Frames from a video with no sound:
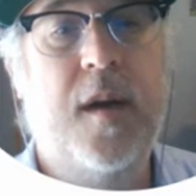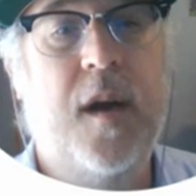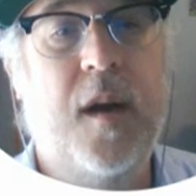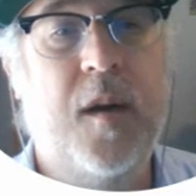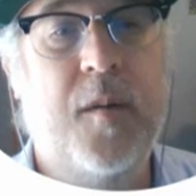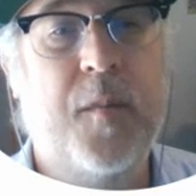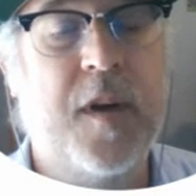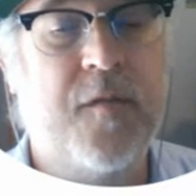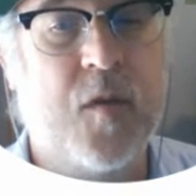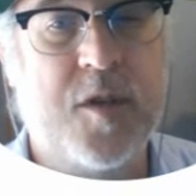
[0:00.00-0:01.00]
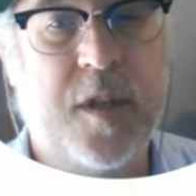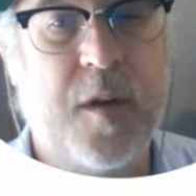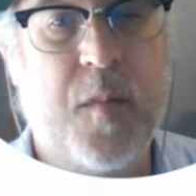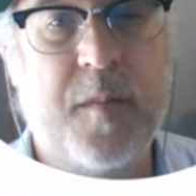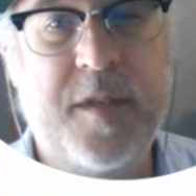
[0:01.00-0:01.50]
Unfortunately,
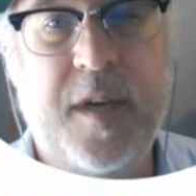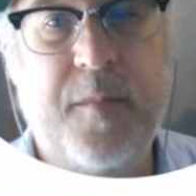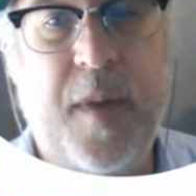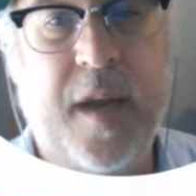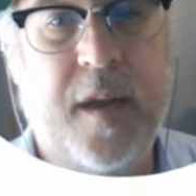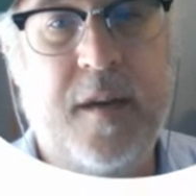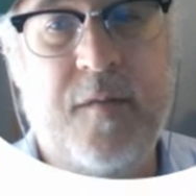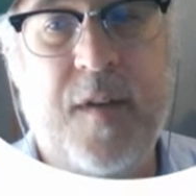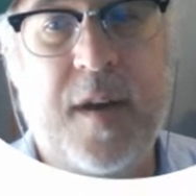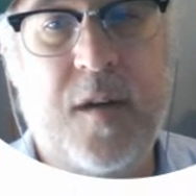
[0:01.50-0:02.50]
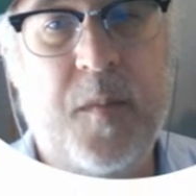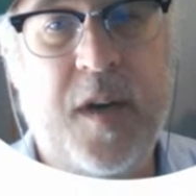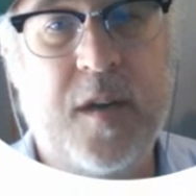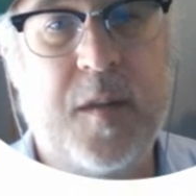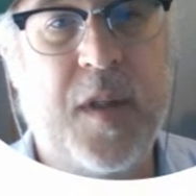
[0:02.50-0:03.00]
her mom didn't make it. In fact,
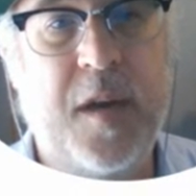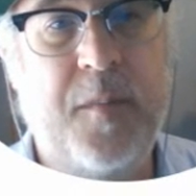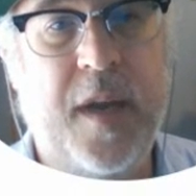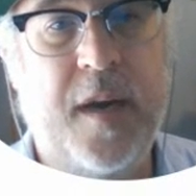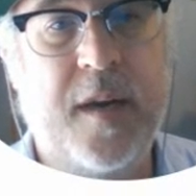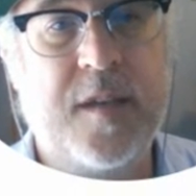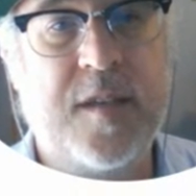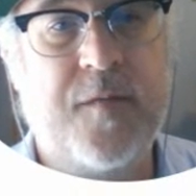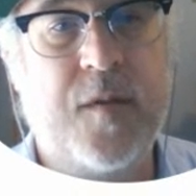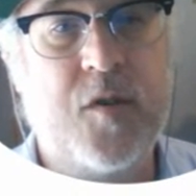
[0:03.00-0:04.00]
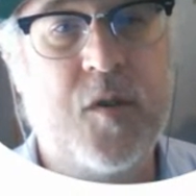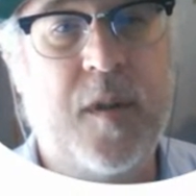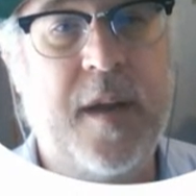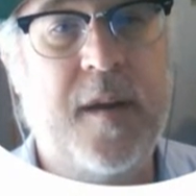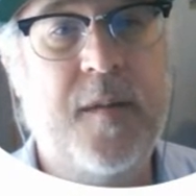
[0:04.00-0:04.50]
nobody on the plane made it except for
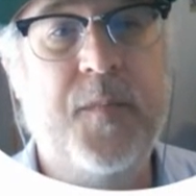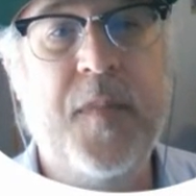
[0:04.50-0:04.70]
Julianne.